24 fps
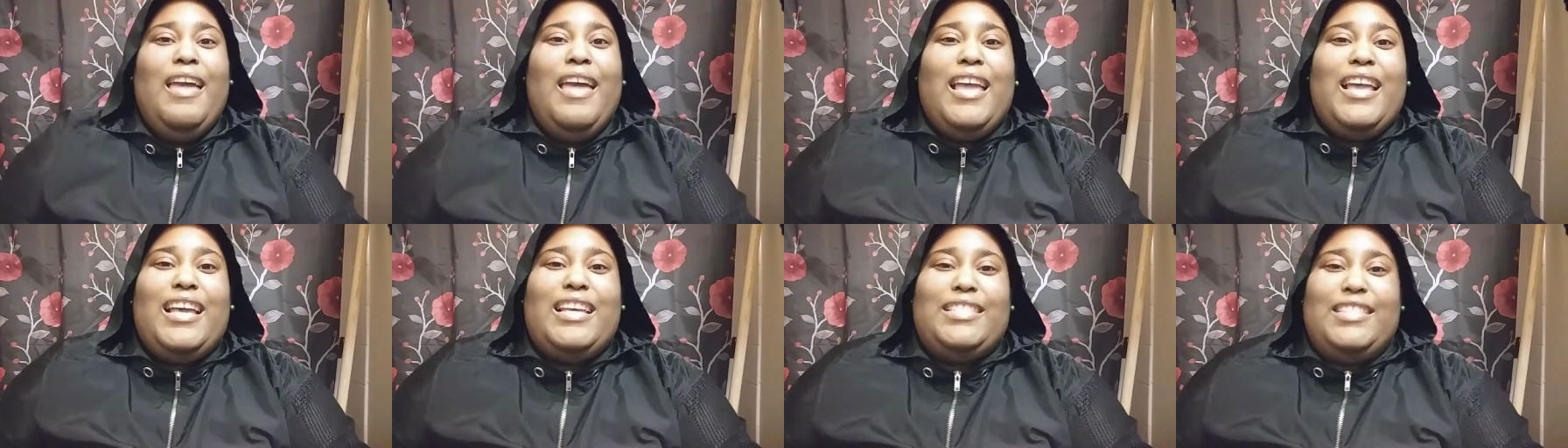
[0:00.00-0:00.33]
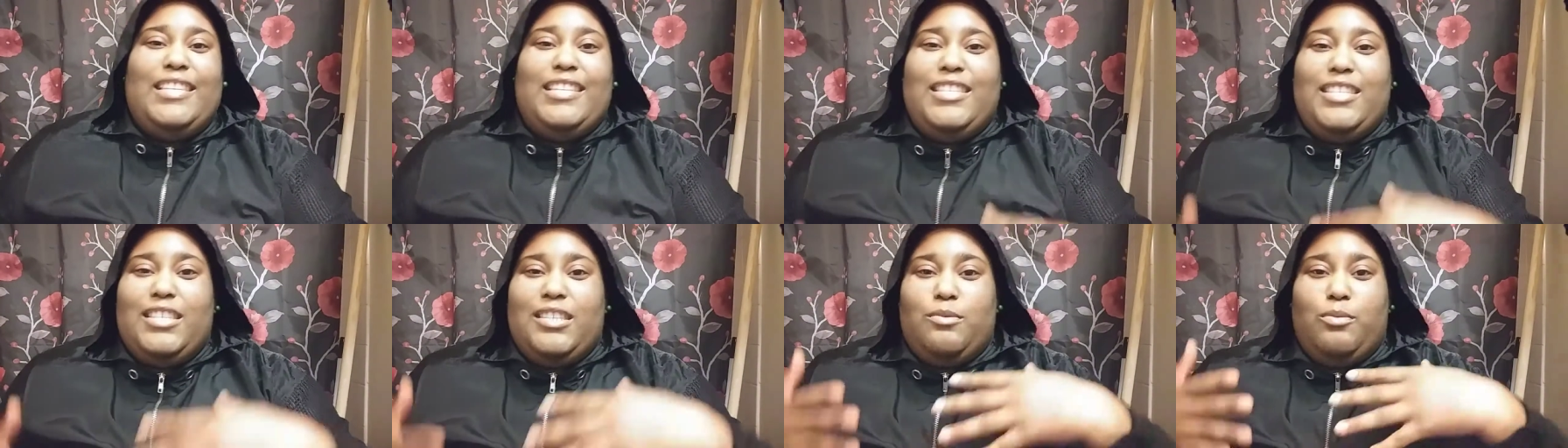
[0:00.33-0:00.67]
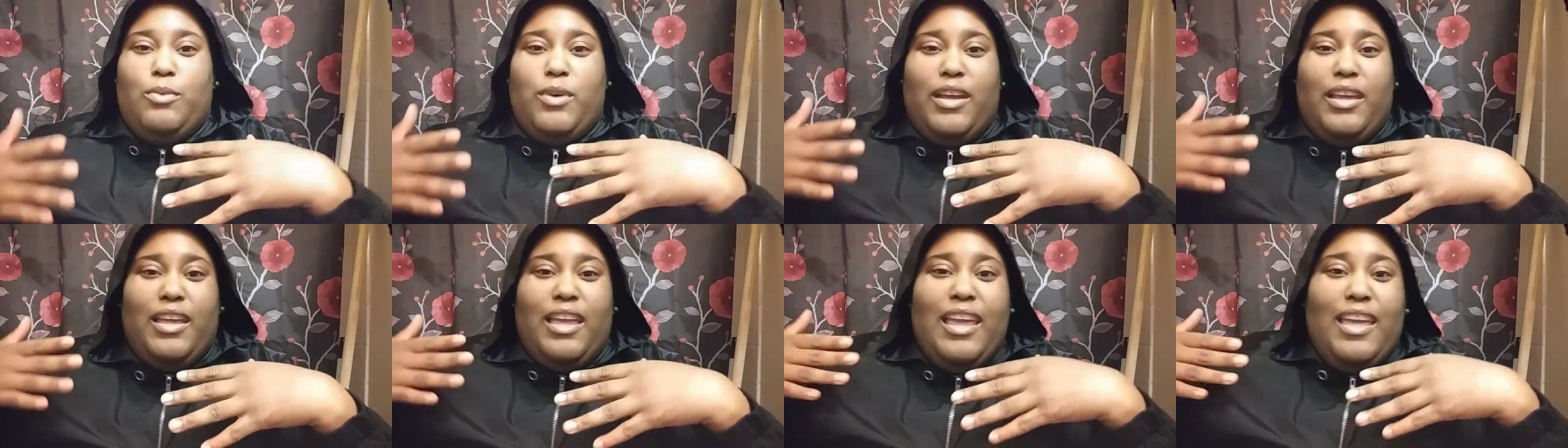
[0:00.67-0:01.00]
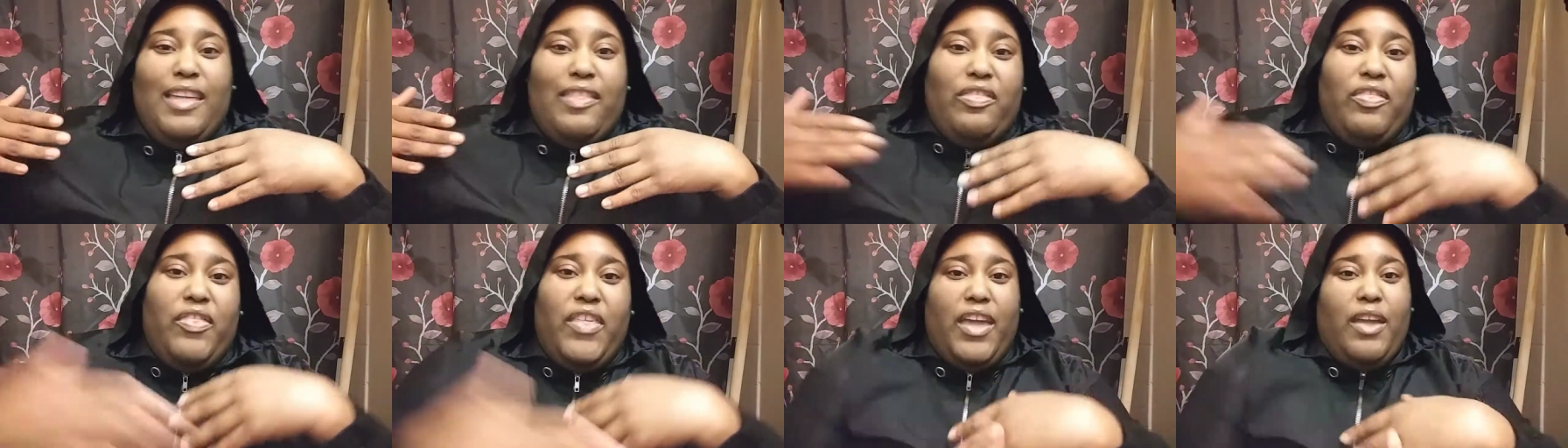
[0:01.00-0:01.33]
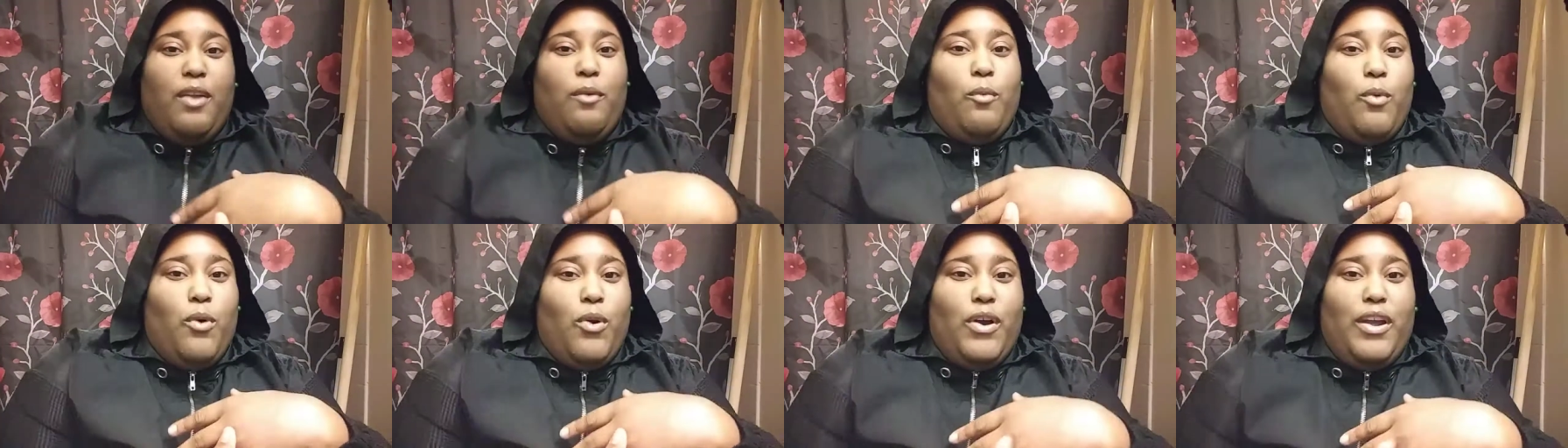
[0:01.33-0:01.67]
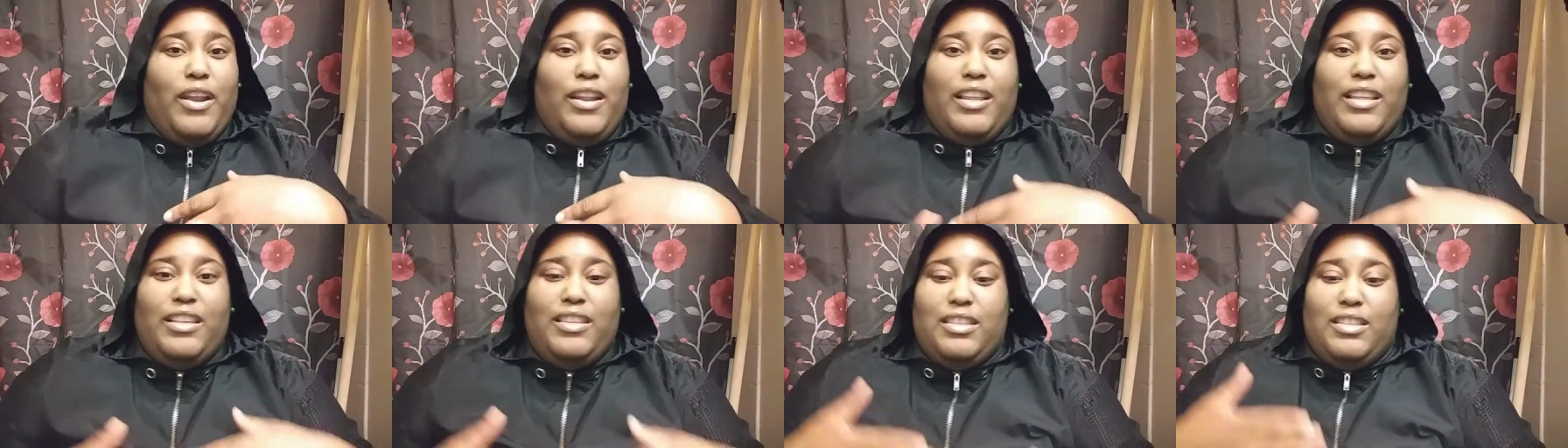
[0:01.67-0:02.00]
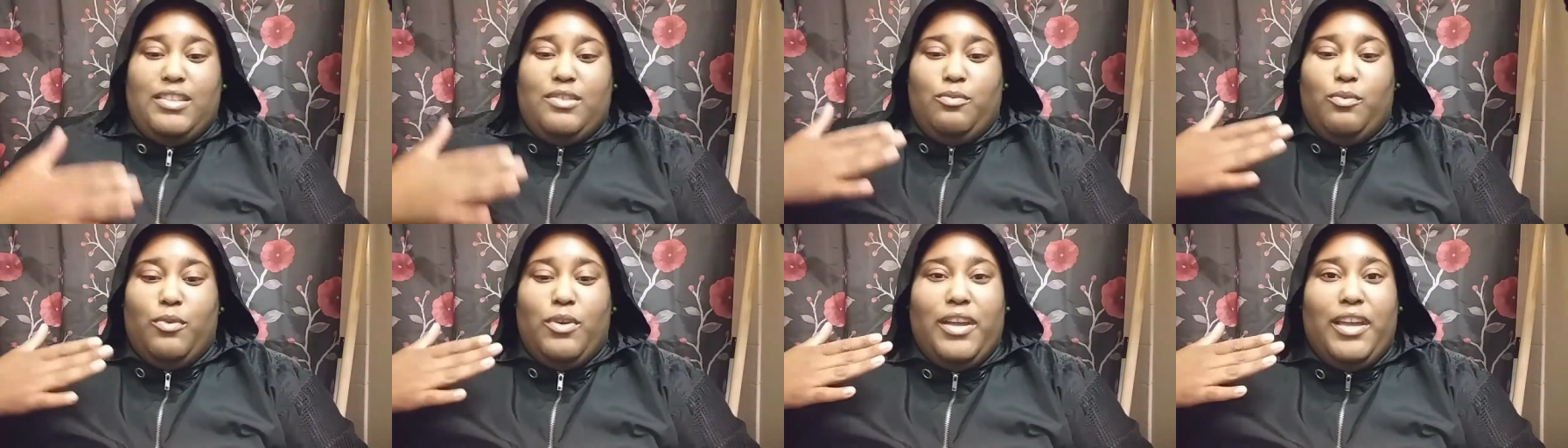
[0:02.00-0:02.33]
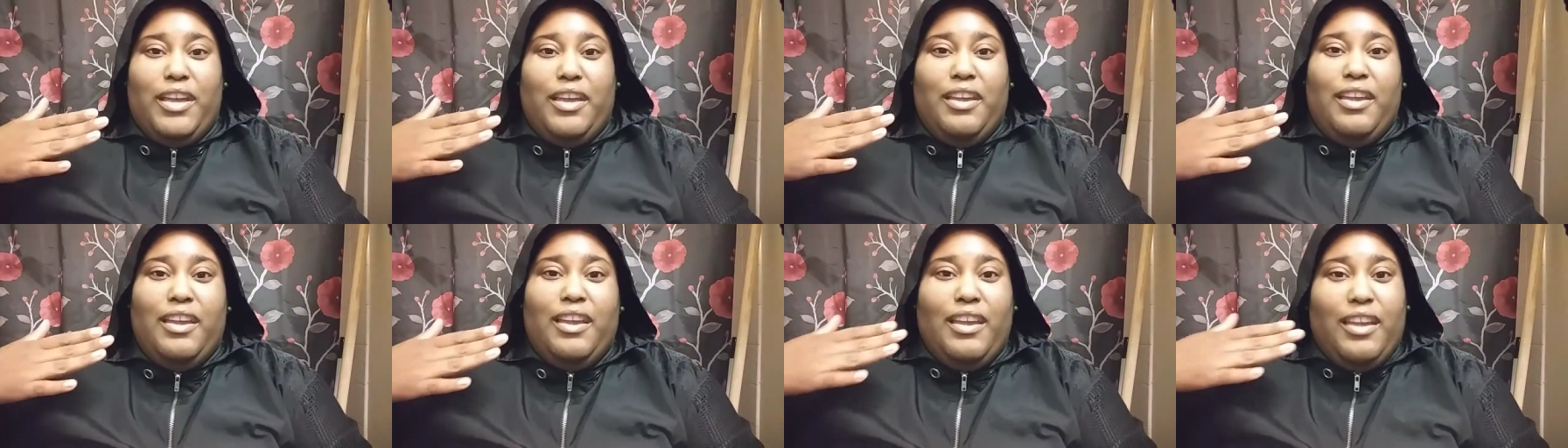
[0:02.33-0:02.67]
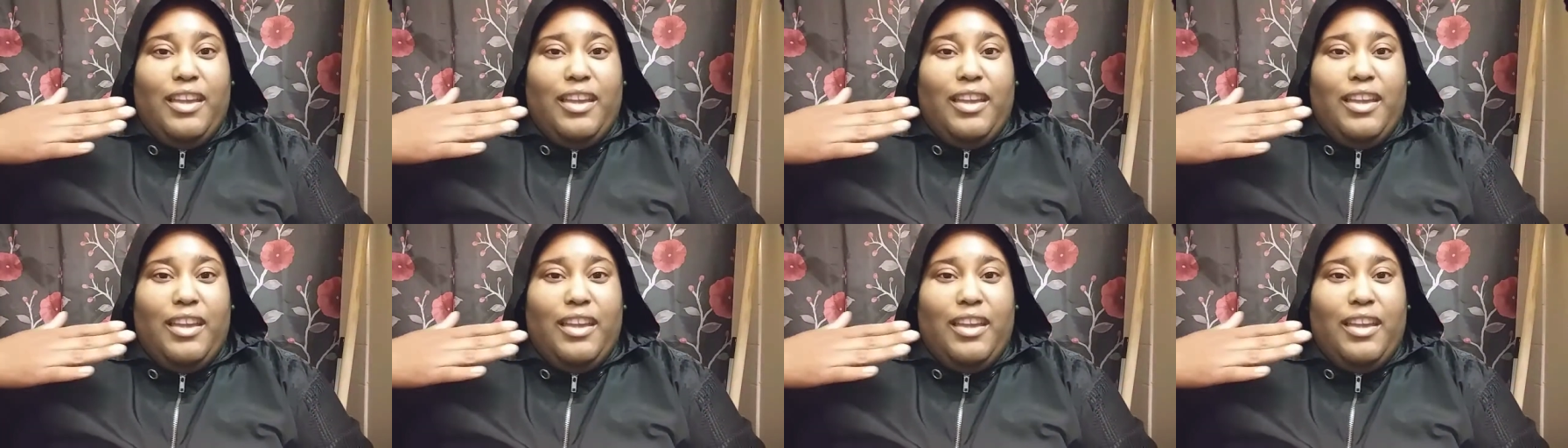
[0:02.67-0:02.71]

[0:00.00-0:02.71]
because this is what they want. This is what